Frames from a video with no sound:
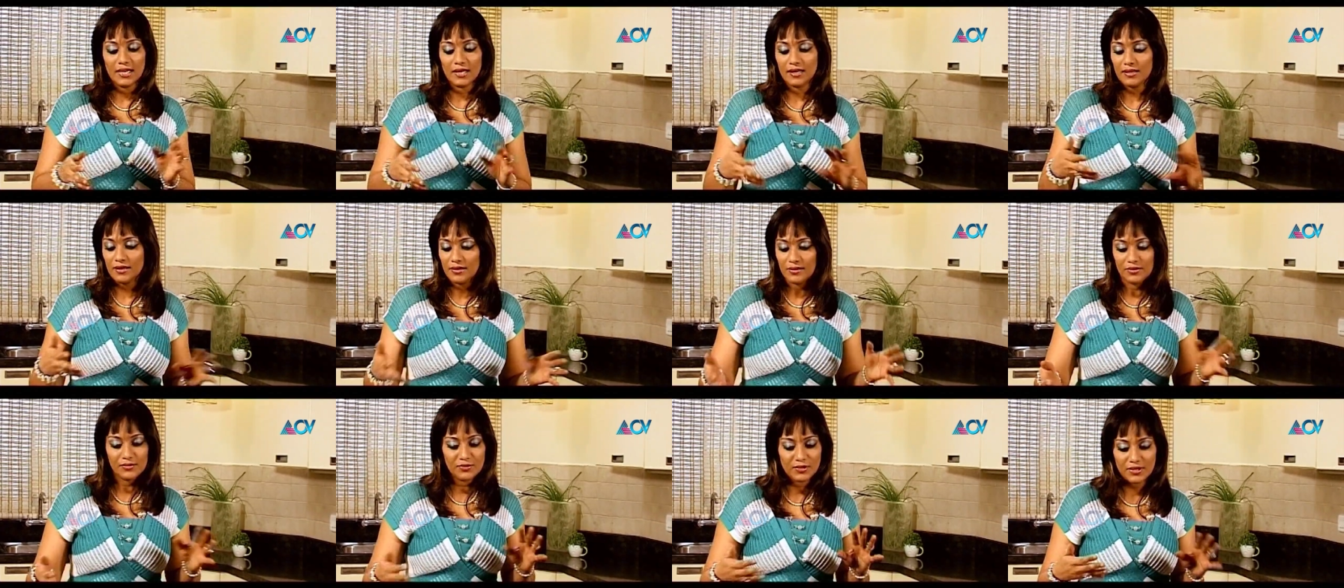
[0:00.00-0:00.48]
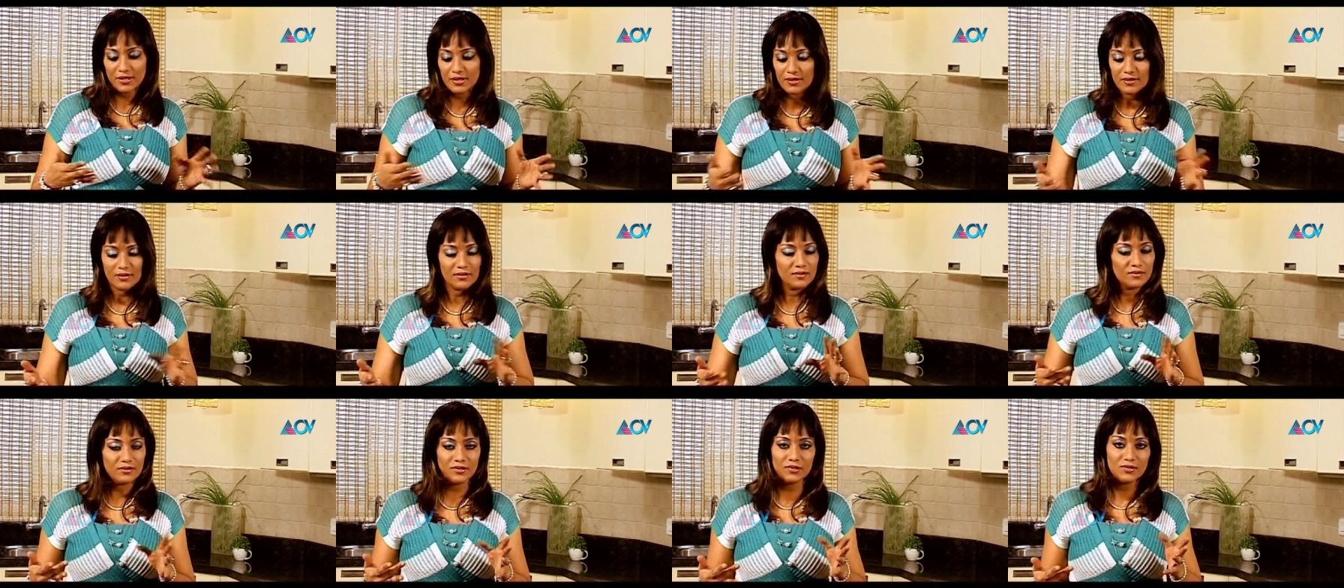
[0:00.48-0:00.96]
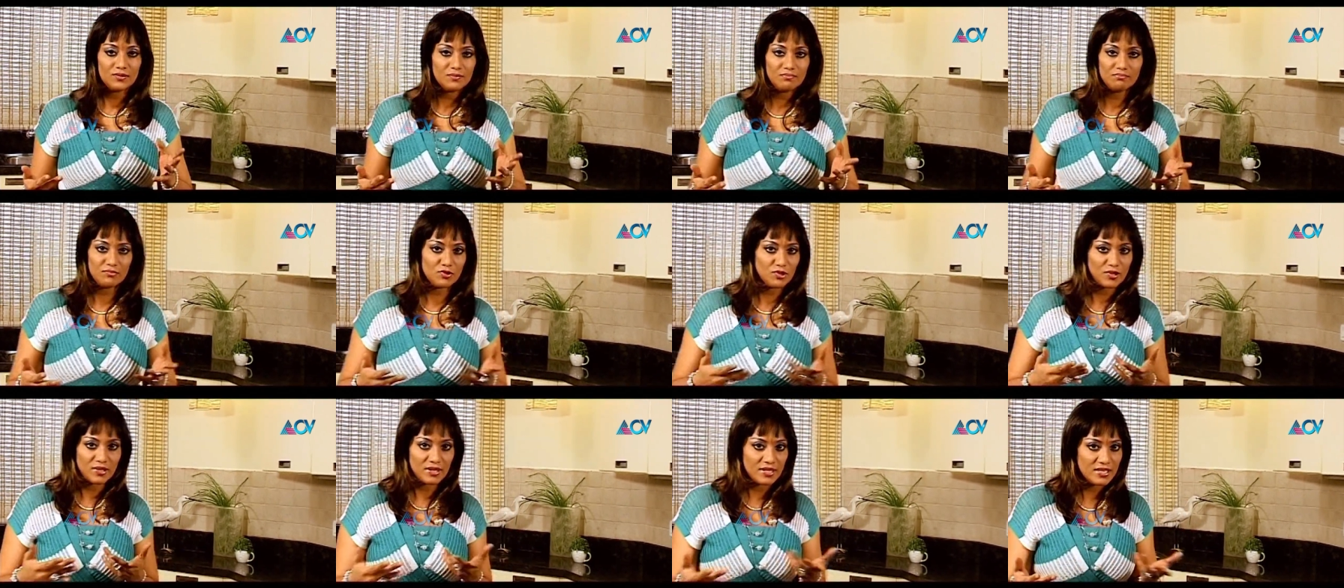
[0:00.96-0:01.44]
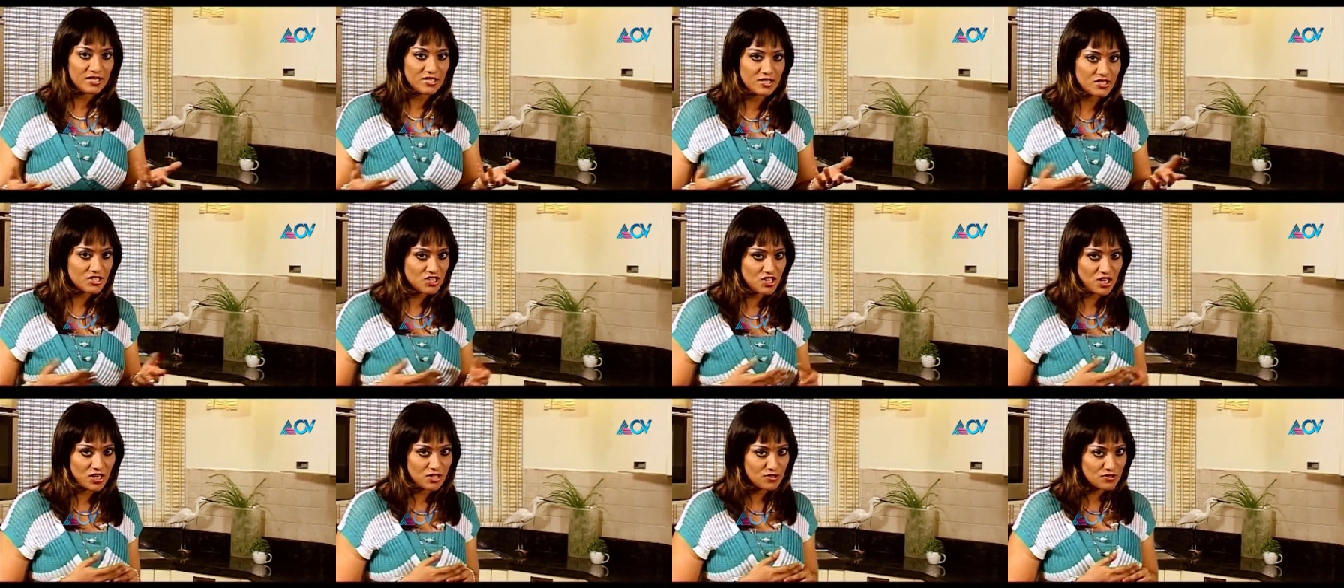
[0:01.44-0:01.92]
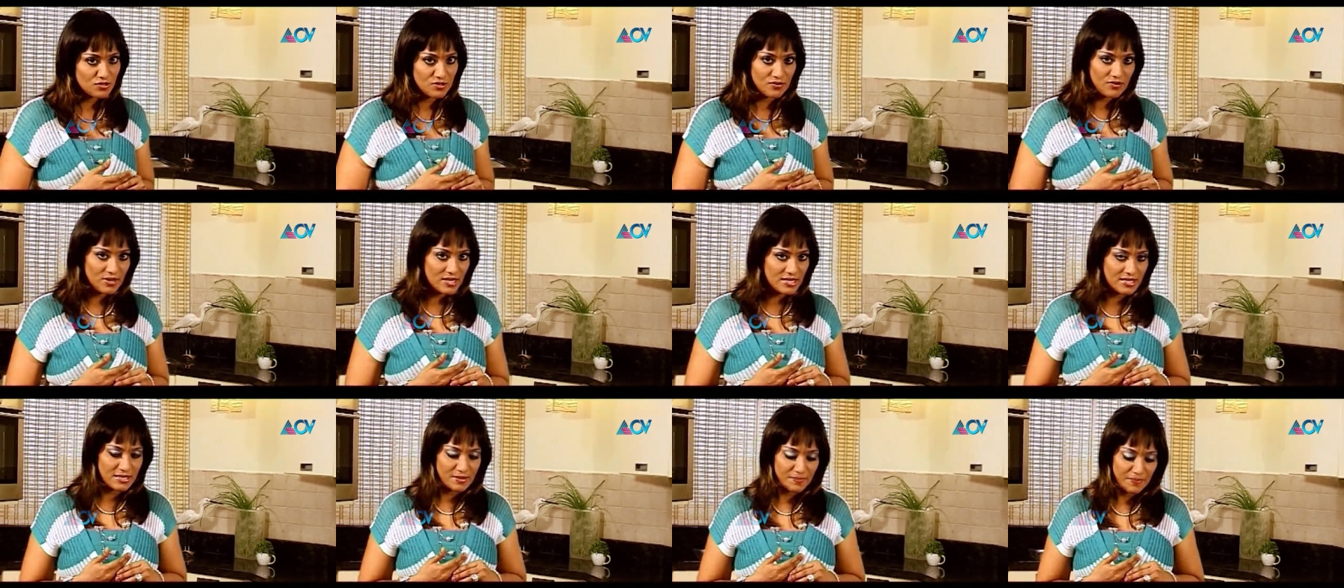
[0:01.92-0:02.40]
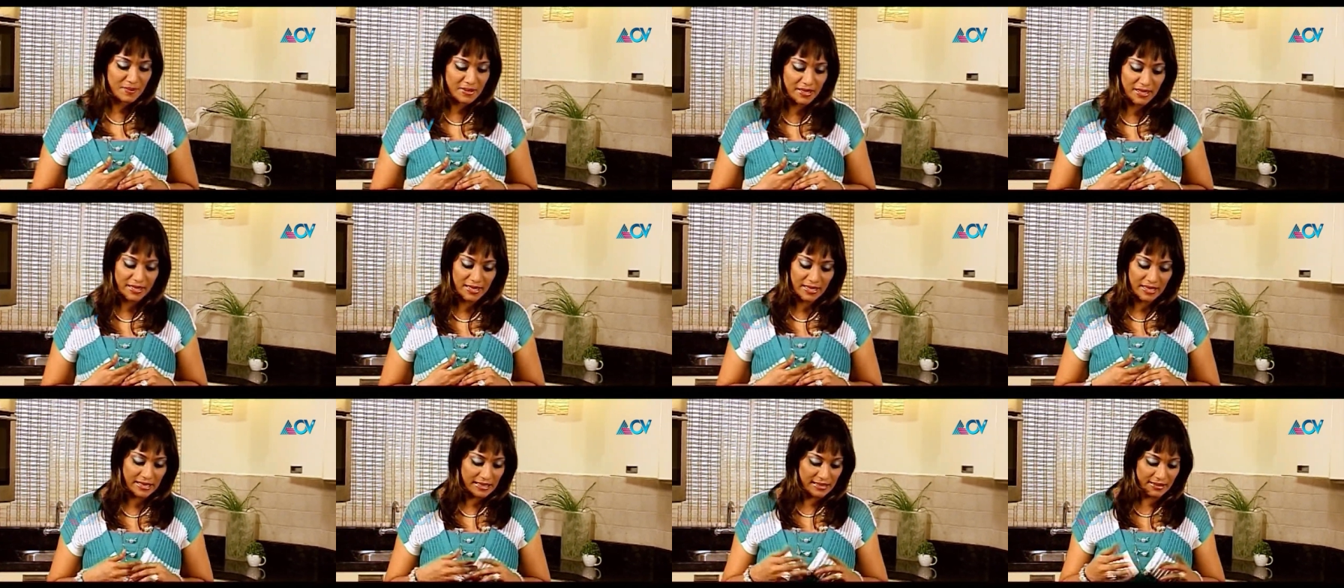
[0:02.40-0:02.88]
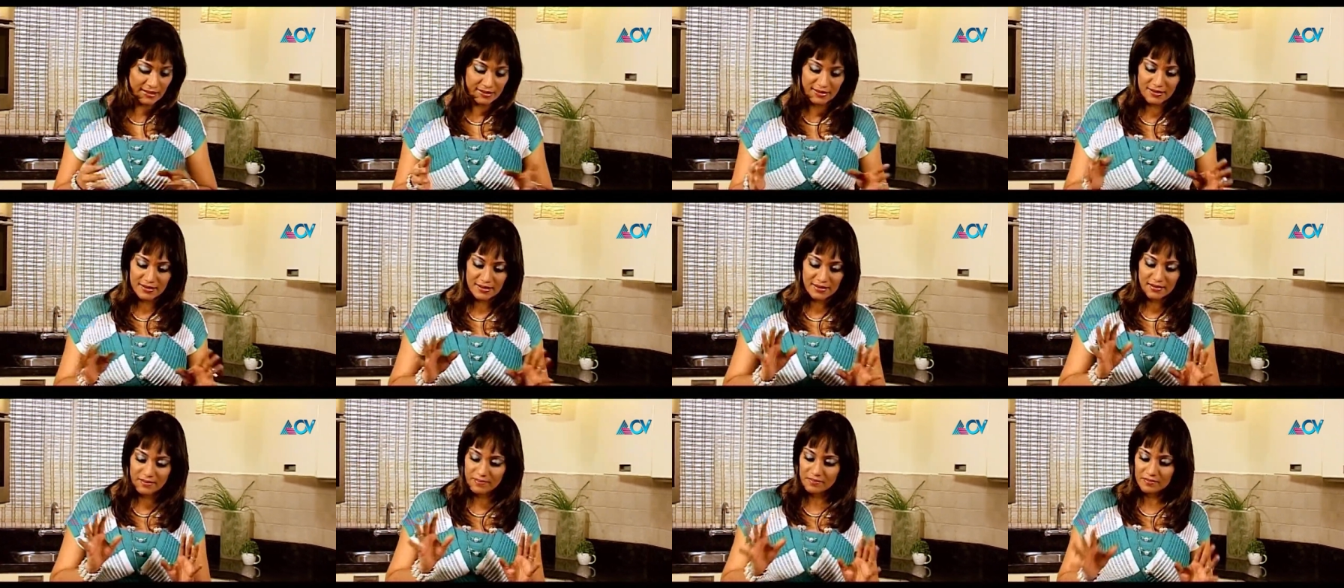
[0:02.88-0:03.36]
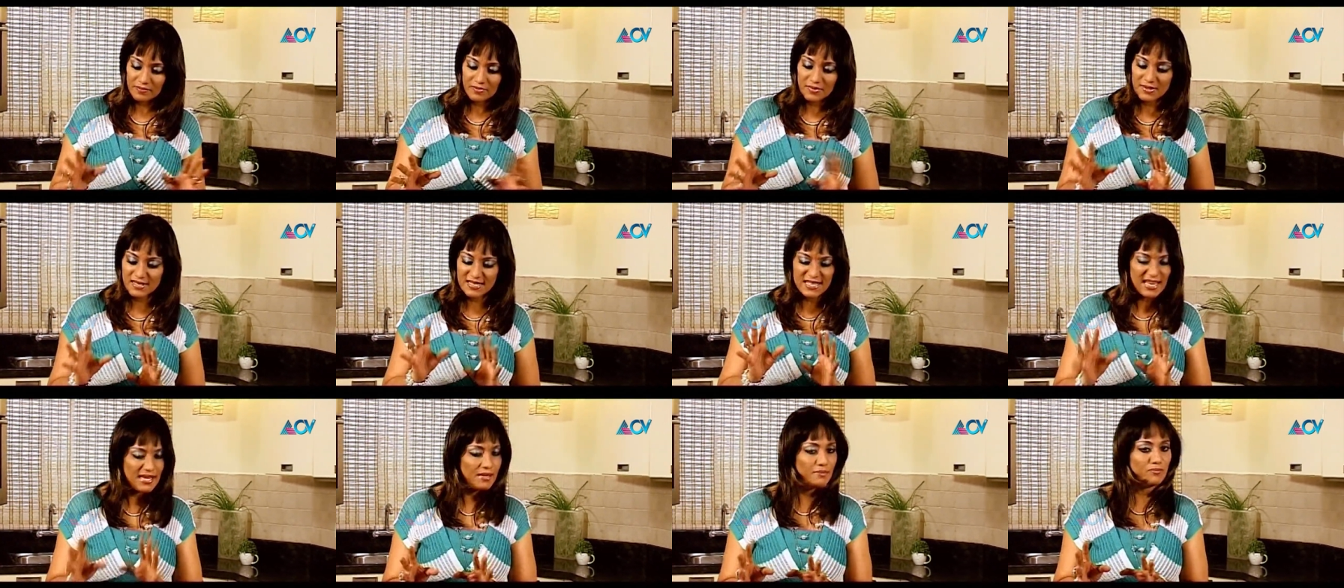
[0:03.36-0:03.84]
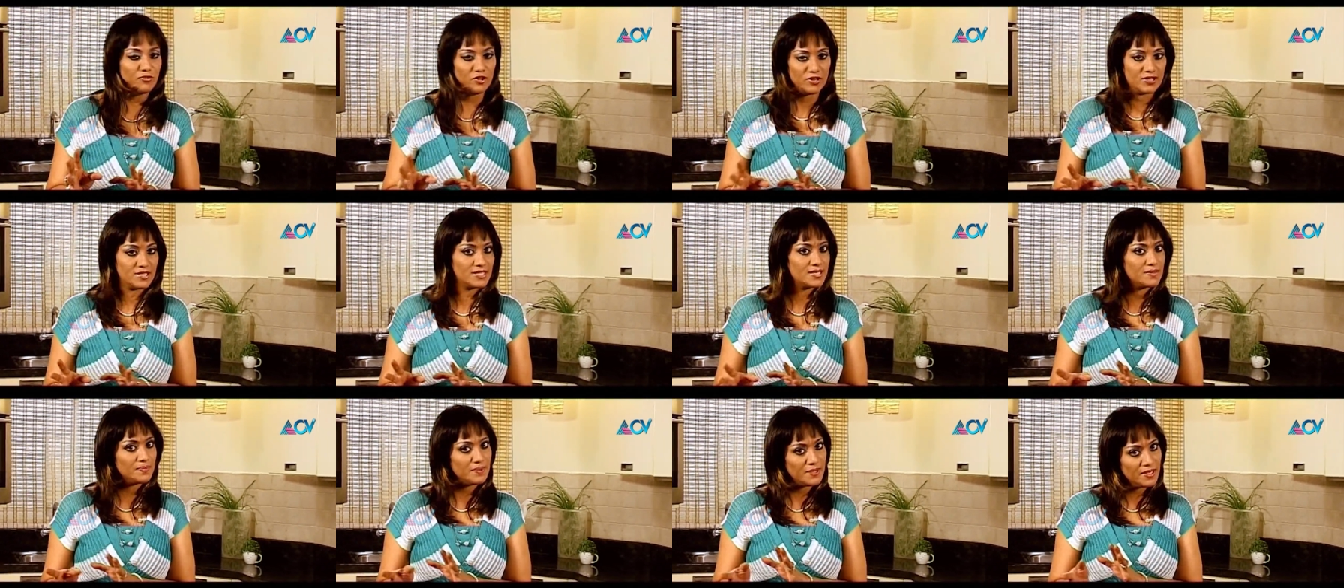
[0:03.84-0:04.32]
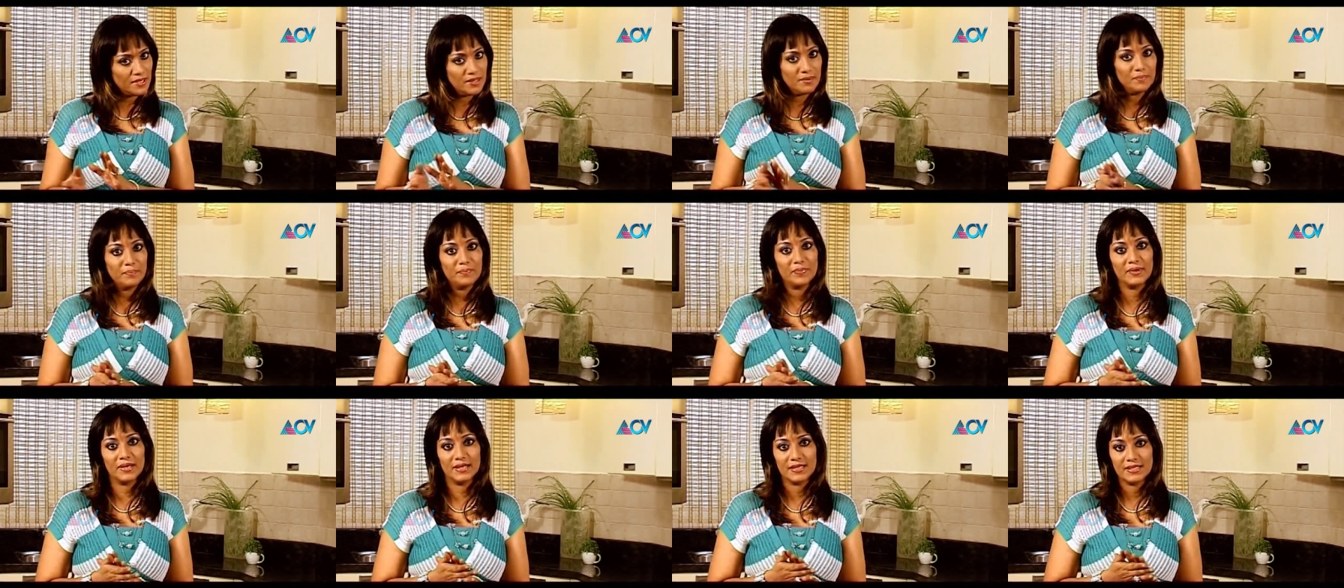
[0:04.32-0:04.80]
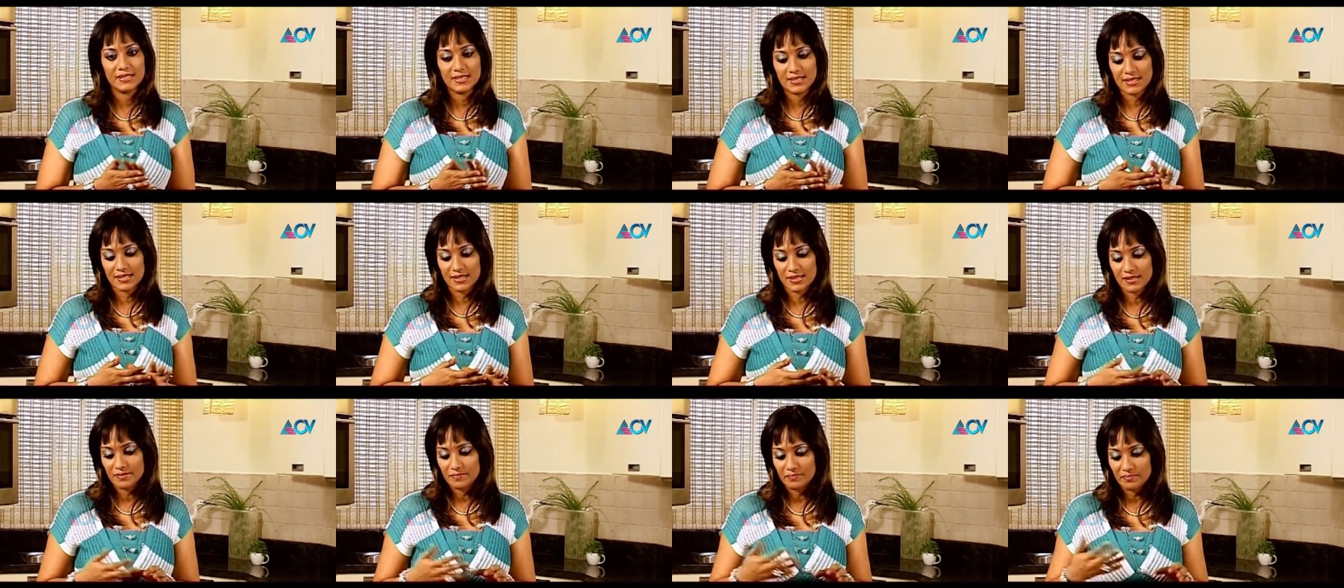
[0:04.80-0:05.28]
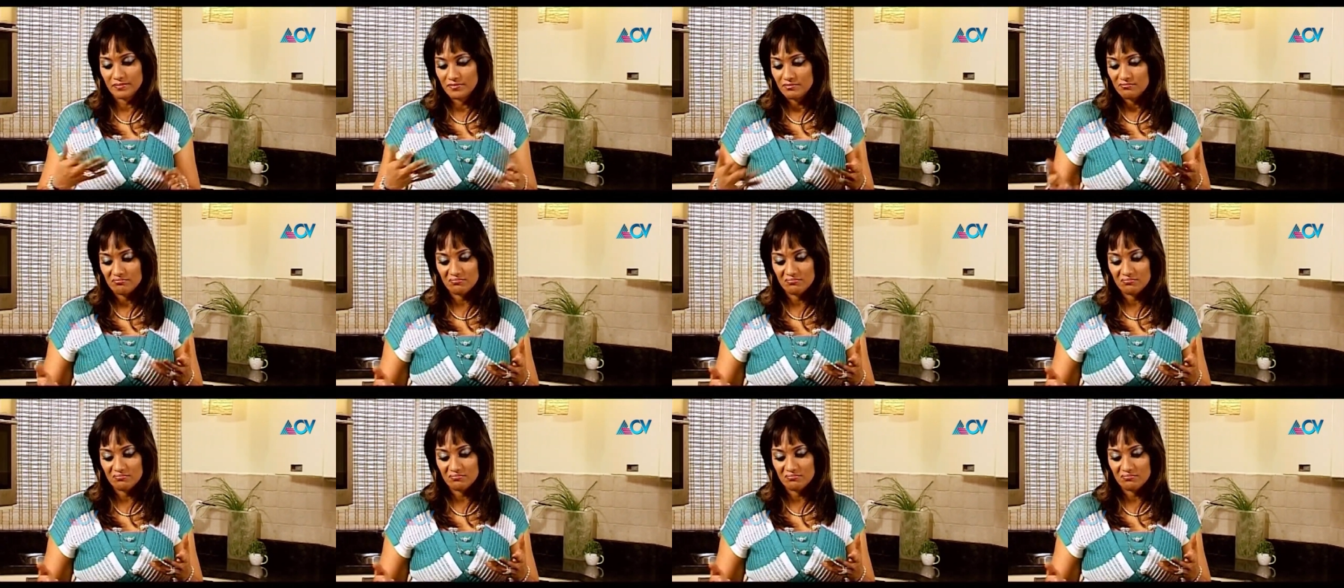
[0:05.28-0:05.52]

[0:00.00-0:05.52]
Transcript: uh, you can you, you can interchange the recipe and um, the same recipe, but um,